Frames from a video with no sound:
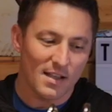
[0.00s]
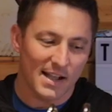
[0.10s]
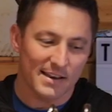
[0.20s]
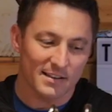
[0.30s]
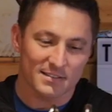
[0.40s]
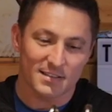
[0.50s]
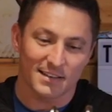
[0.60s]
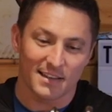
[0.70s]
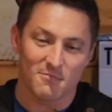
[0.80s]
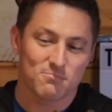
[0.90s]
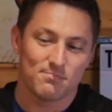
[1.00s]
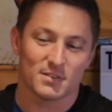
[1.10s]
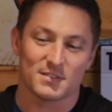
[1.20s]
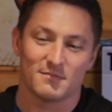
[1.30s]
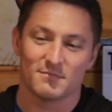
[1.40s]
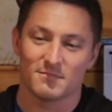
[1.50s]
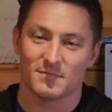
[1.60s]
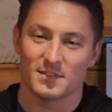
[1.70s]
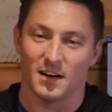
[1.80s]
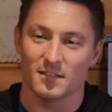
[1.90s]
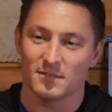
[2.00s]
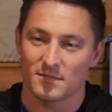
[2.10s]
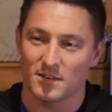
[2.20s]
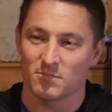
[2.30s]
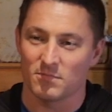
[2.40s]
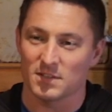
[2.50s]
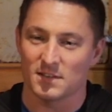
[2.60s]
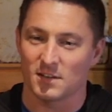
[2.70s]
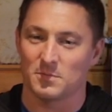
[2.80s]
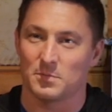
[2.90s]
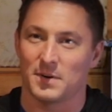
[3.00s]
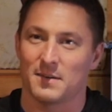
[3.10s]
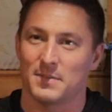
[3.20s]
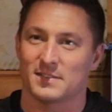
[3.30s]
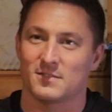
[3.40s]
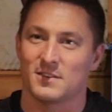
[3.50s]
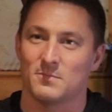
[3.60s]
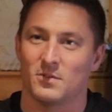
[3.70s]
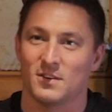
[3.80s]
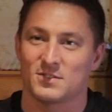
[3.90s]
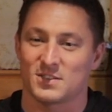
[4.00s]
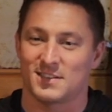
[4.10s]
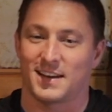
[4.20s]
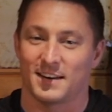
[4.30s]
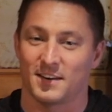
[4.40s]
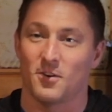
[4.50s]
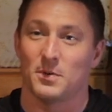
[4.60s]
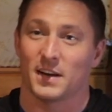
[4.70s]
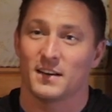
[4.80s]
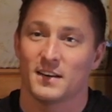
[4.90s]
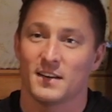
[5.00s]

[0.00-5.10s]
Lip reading: and suddenly I wasn't, you know, I wasn't a global brand ambassador anymore. I was just like a nobody.